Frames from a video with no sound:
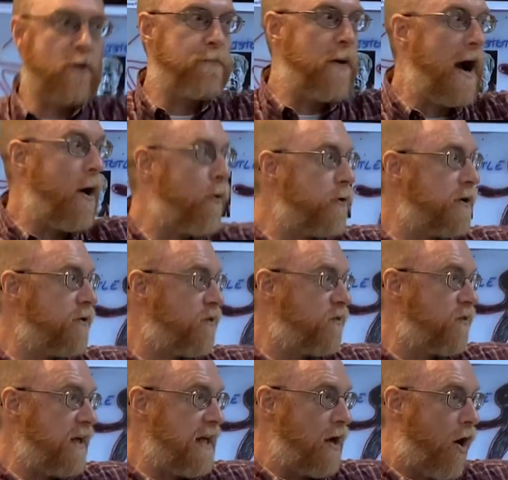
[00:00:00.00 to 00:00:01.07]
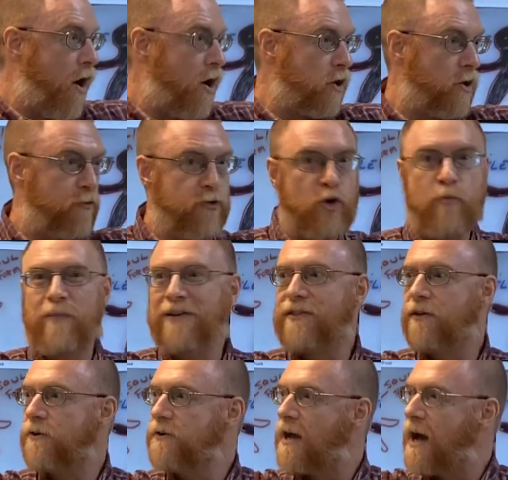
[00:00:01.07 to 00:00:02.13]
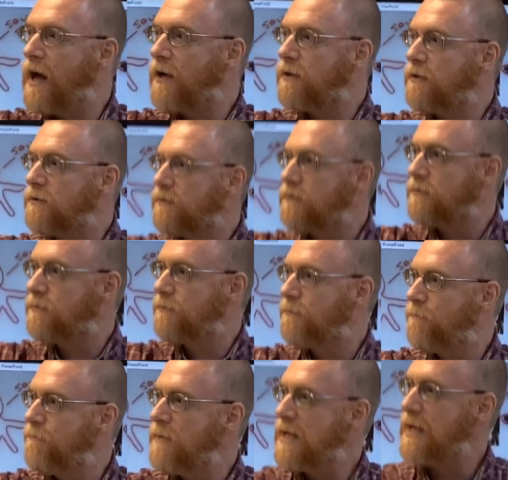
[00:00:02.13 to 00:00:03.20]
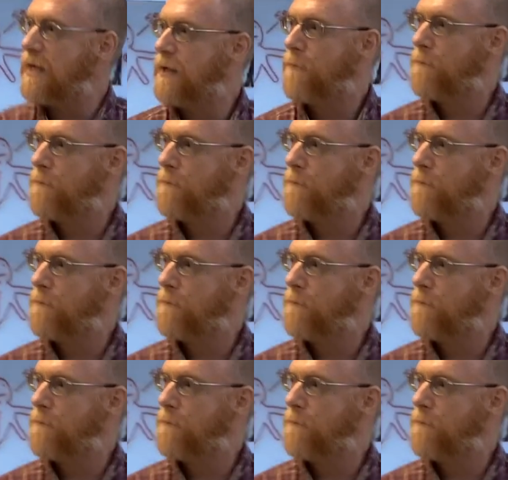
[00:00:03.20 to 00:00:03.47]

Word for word: the power to see all of you, but they're not me.